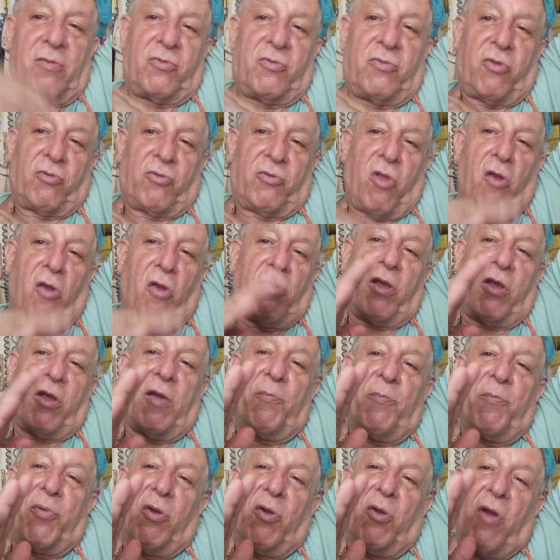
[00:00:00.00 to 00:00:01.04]
turn the
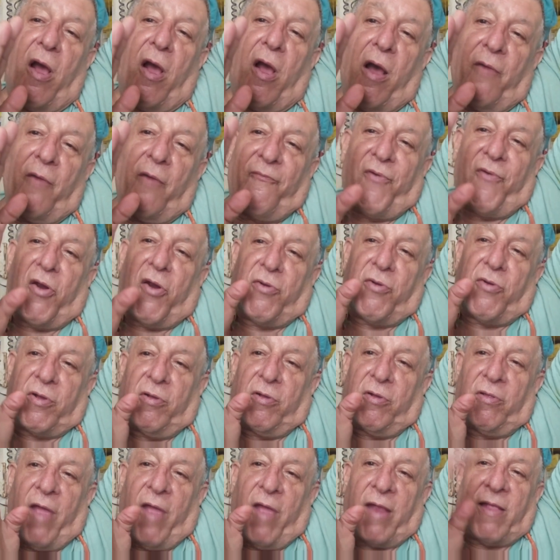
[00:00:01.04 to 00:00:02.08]
computer
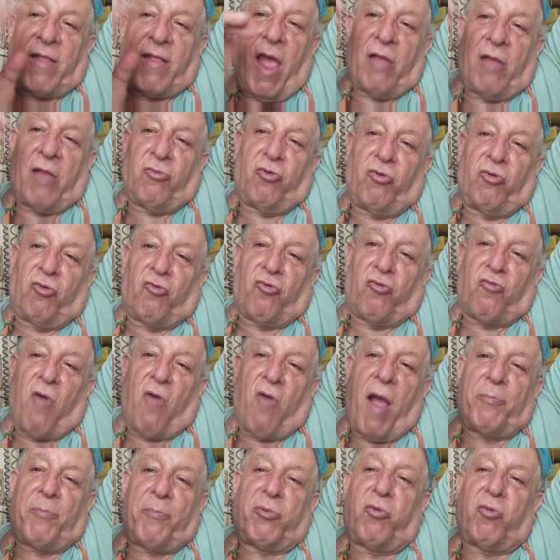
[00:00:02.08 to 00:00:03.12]
vertical like that and just
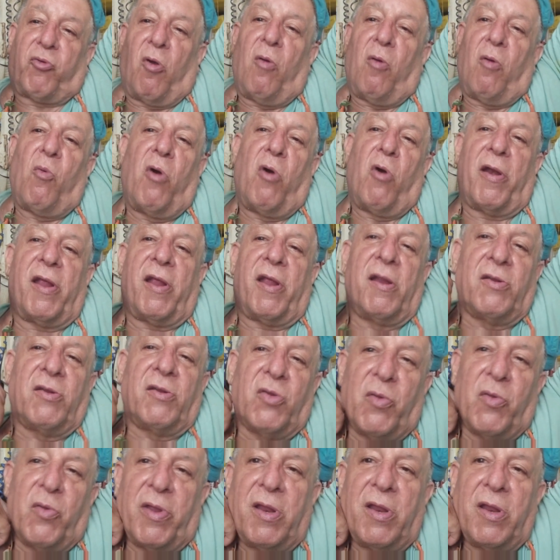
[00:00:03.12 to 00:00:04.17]
drop salt water
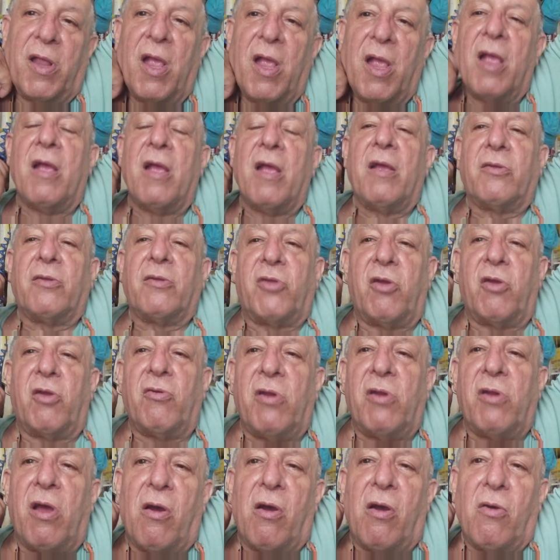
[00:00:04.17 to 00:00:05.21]
into it, do you
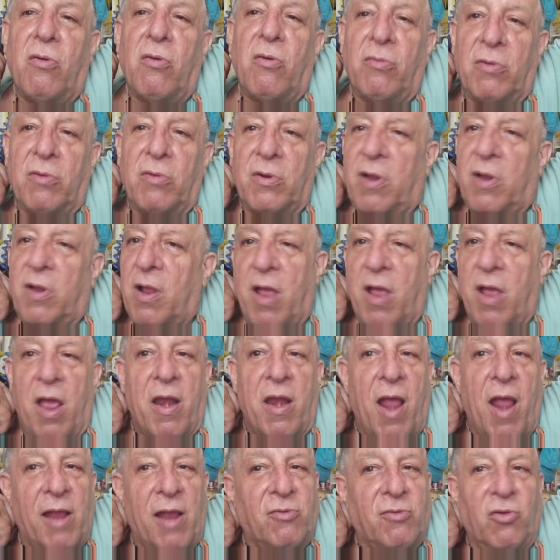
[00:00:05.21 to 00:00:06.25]
know, and
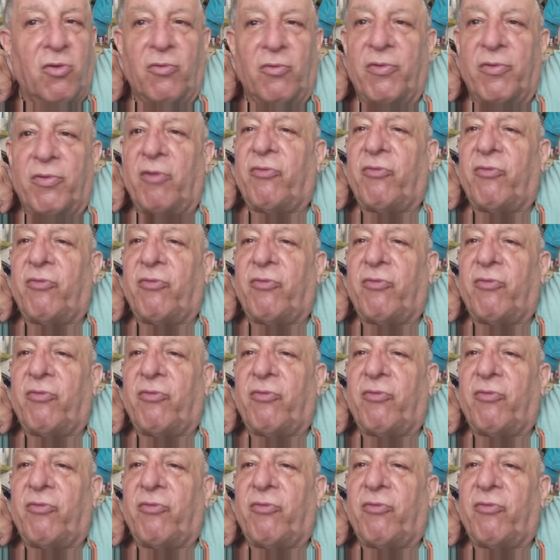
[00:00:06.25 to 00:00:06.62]
I do this